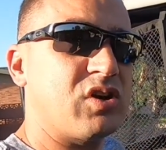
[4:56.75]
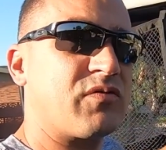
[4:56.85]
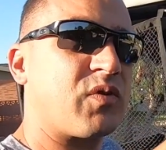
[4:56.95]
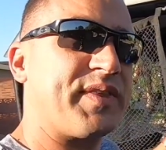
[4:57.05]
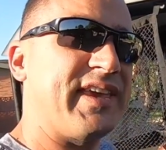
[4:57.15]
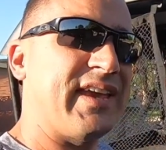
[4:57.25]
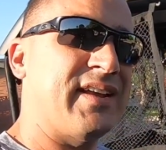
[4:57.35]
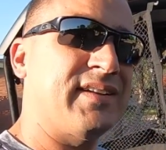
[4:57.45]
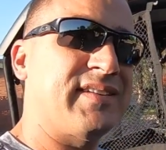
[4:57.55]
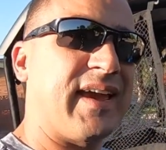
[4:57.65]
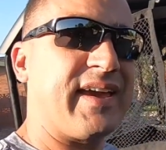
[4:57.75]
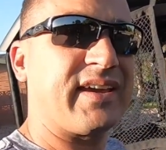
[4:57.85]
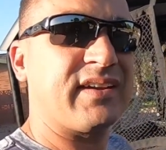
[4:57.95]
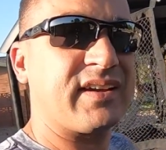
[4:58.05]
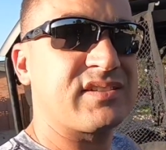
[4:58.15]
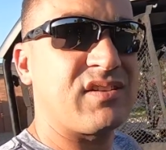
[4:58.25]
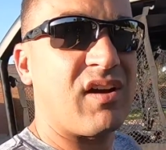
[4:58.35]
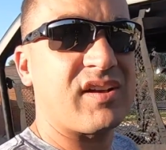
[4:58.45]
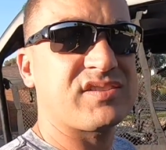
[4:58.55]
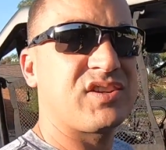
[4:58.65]
for the intake and
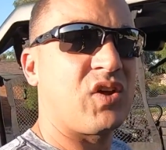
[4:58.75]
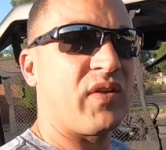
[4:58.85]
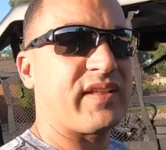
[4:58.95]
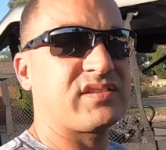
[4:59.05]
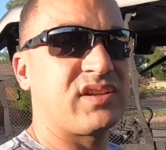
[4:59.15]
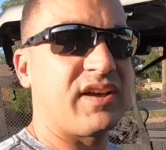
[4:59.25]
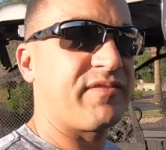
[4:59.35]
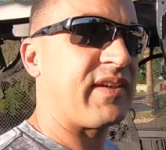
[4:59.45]
exhaust and all that stuff.